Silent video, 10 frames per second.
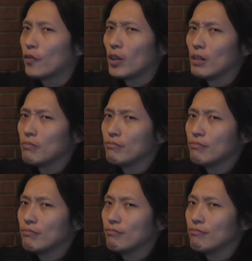from
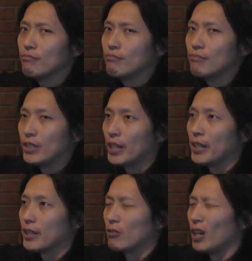
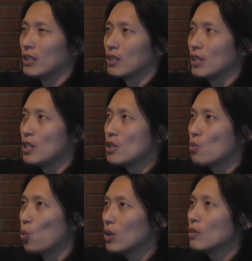there, right, then he
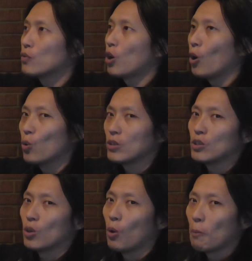would have told
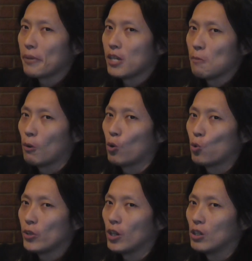his own people
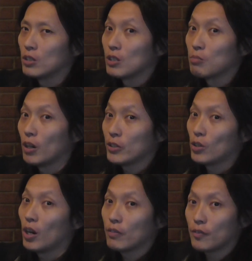who he learned his
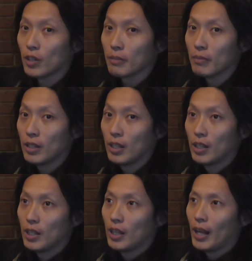martial art from.
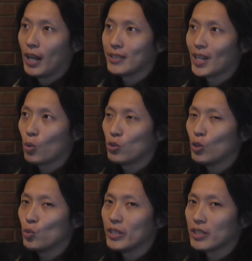And that would
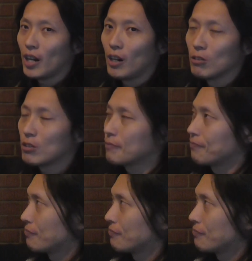not result